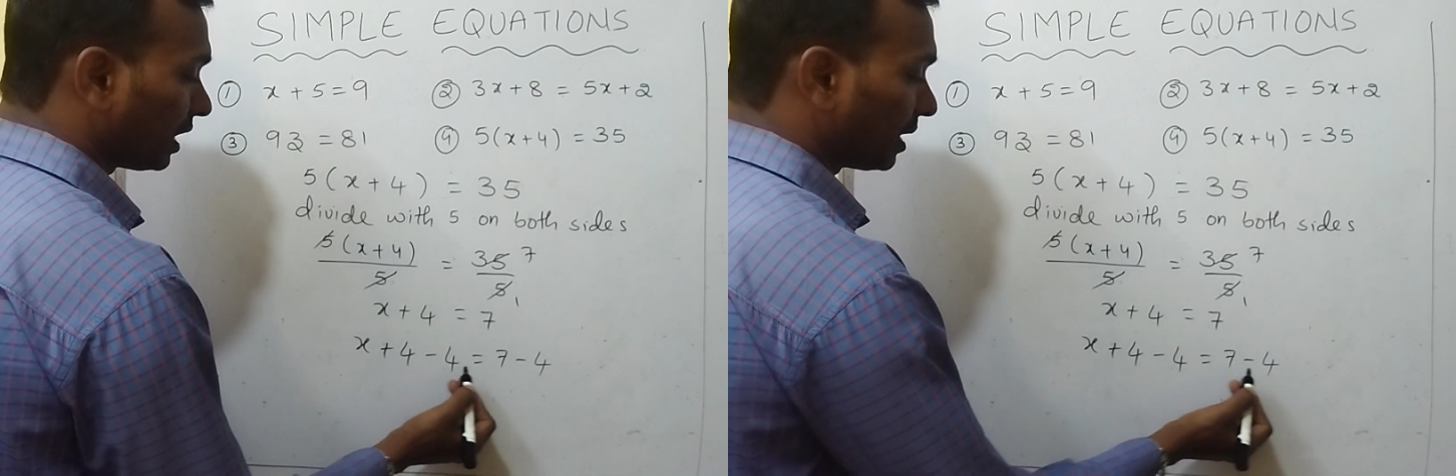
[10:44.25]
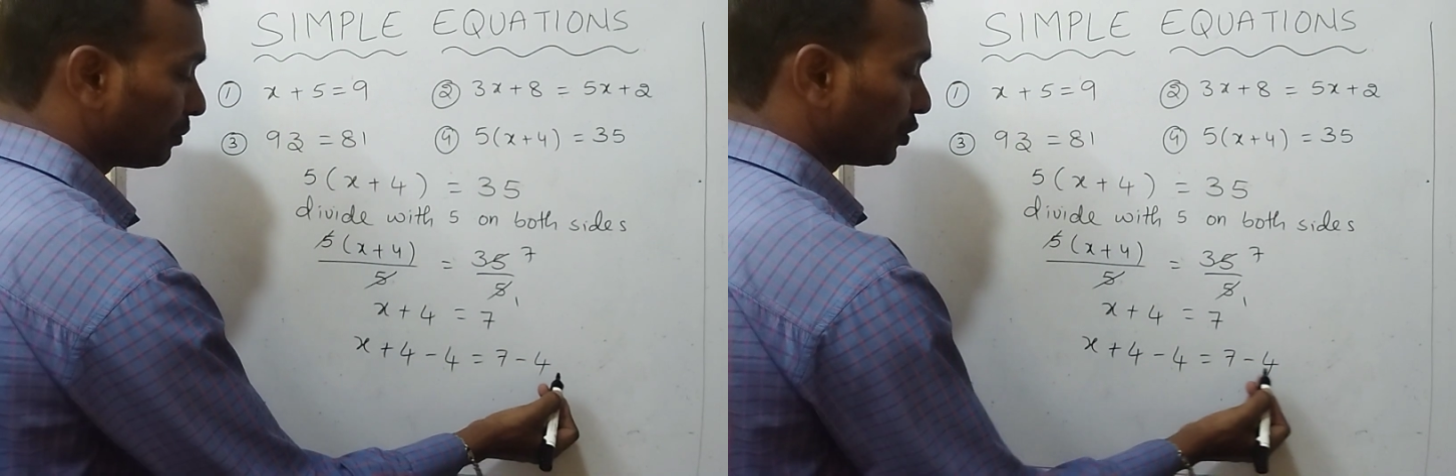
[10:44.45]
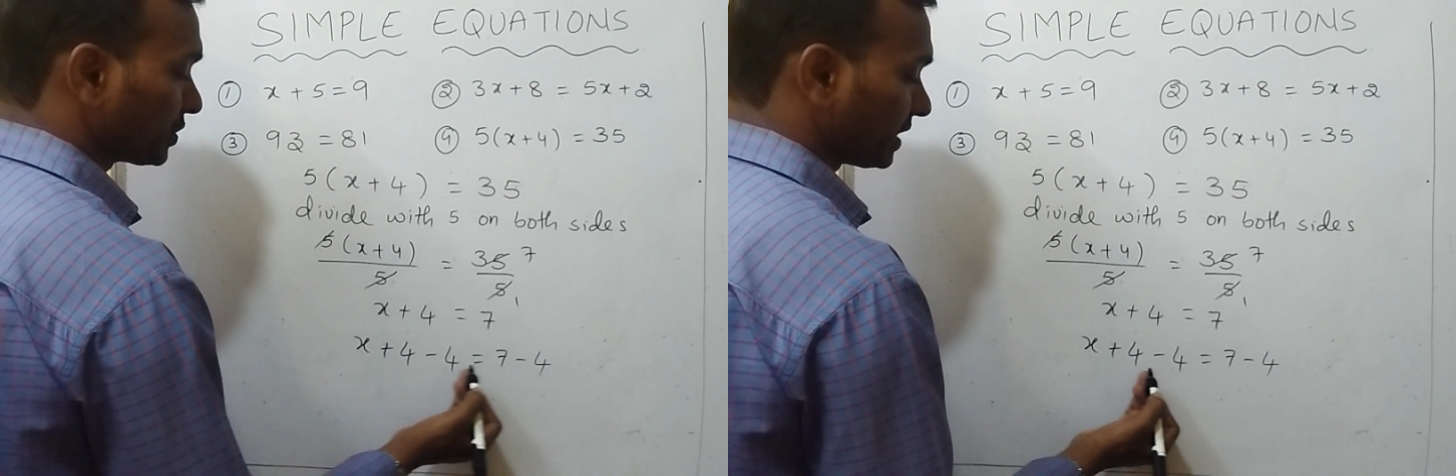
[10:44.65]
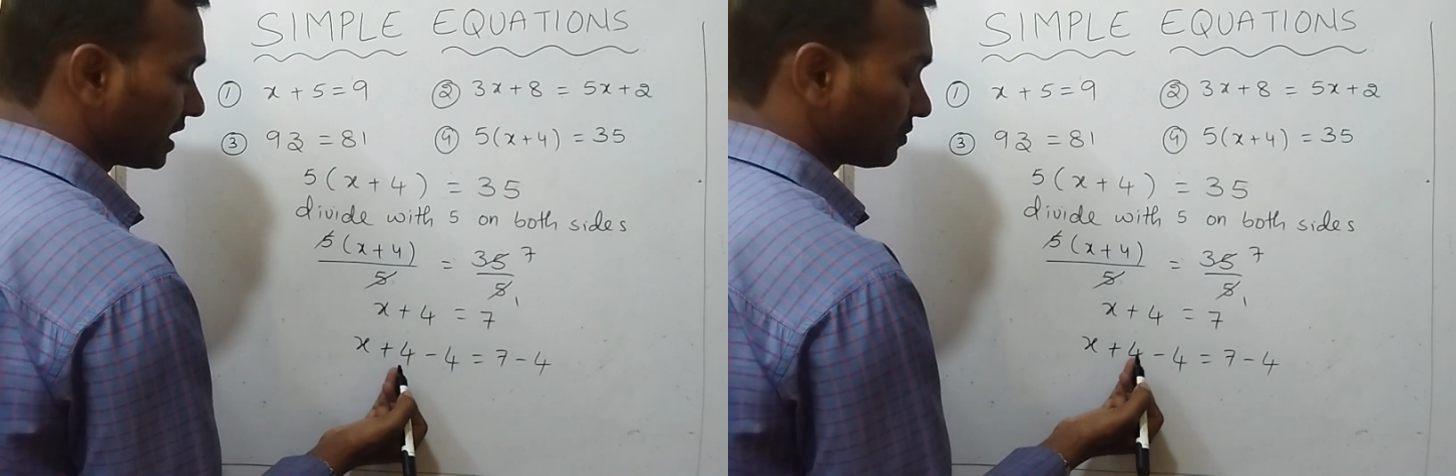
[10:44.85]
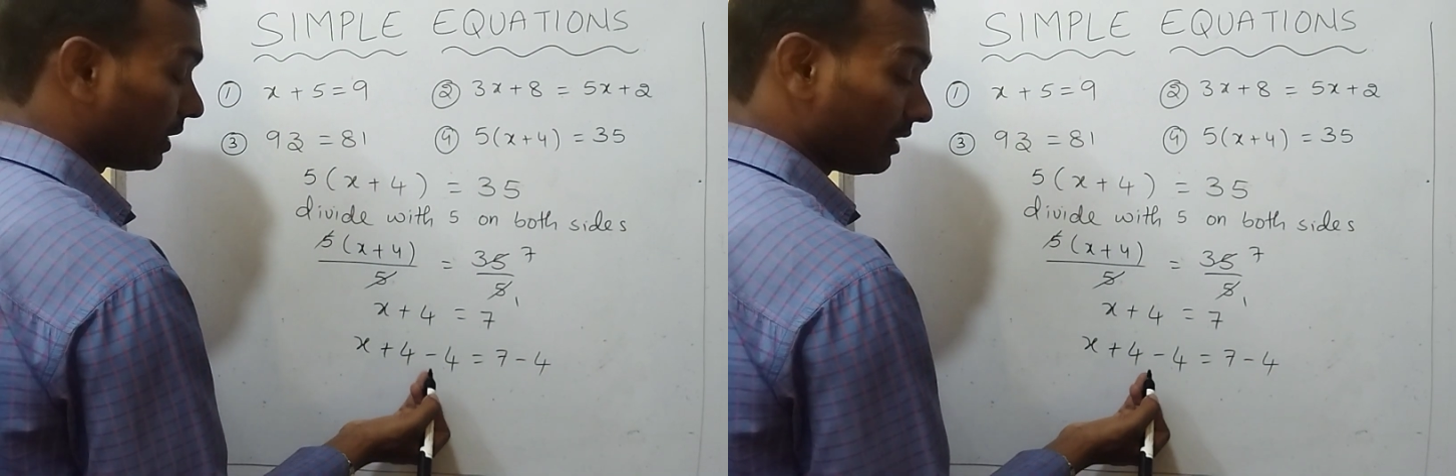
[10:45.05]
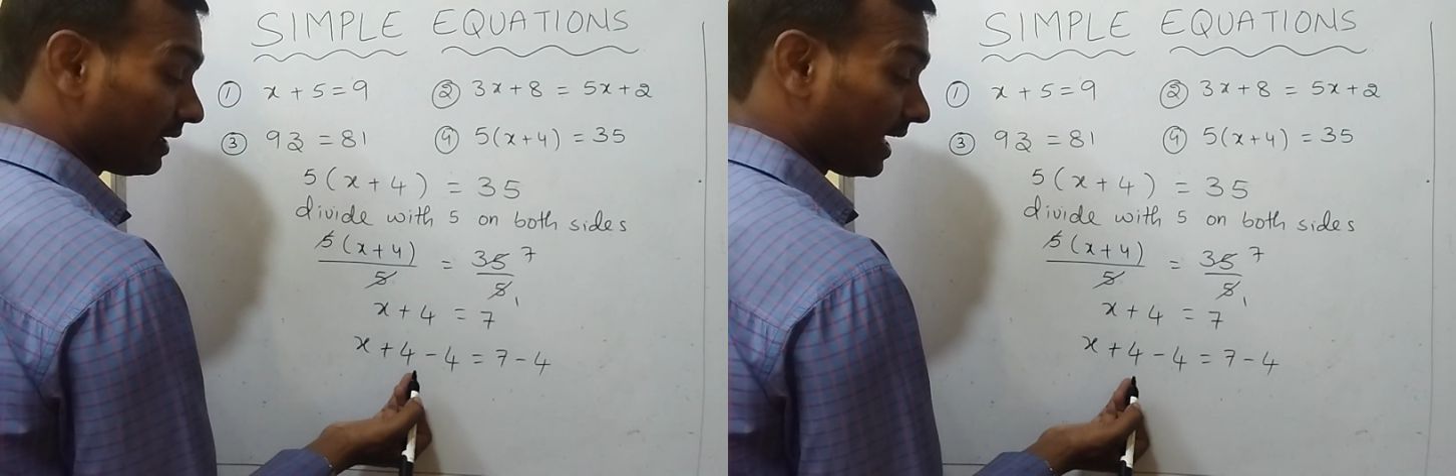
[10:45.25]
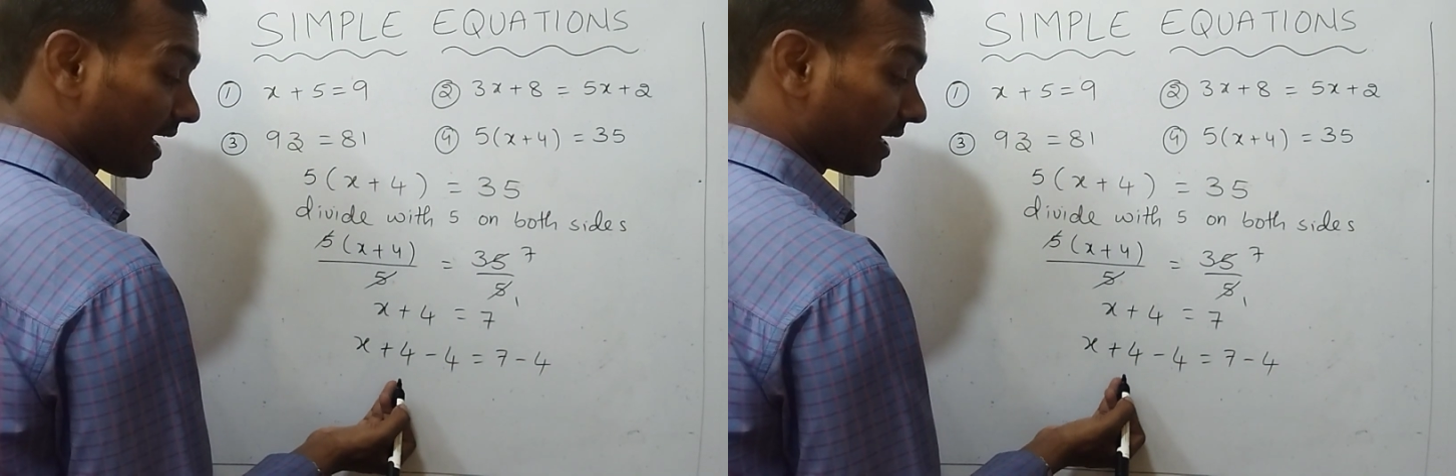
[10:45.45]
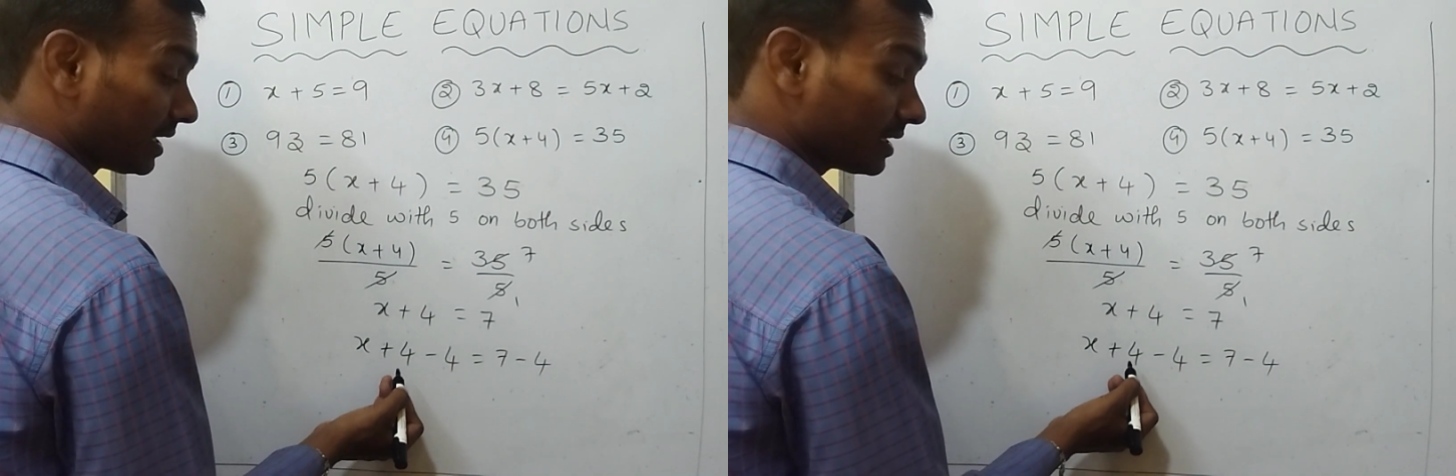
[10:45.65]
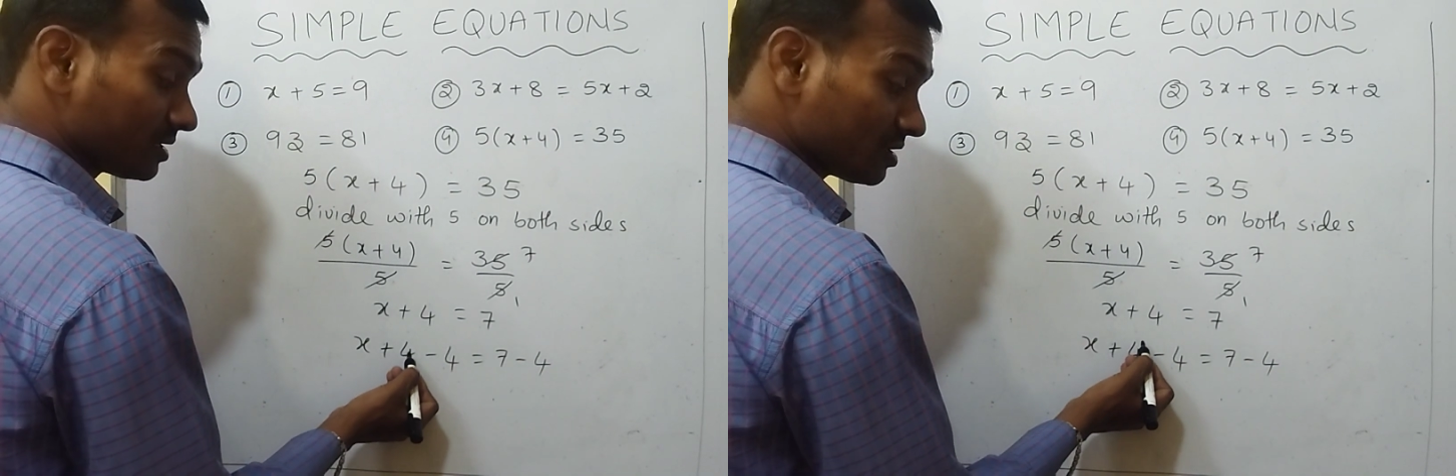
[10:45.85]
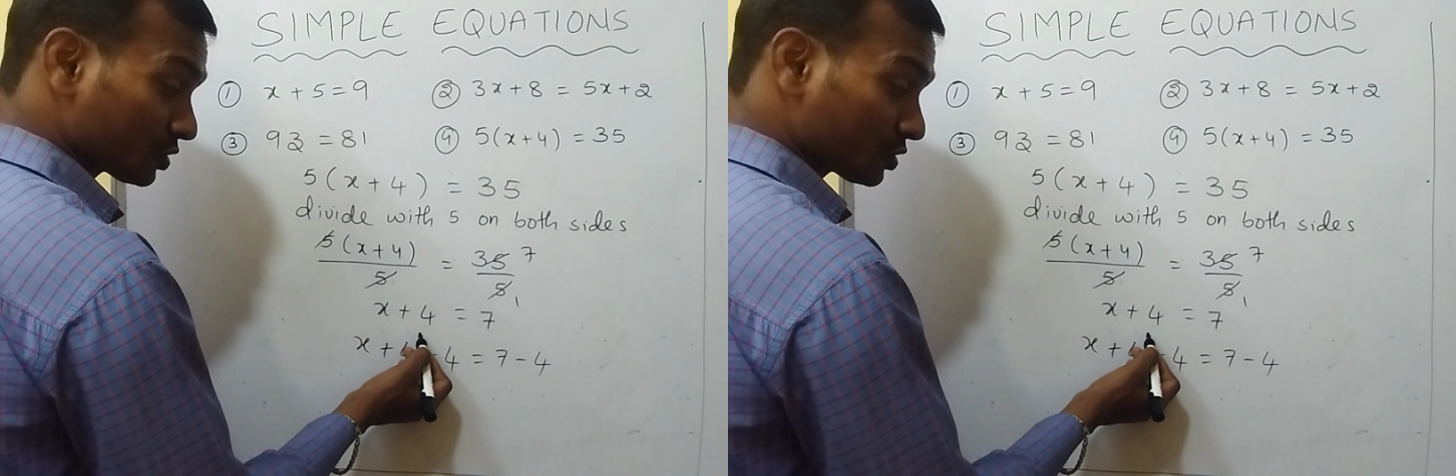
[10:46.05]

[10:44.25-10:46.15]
on both sides. Why we are adding?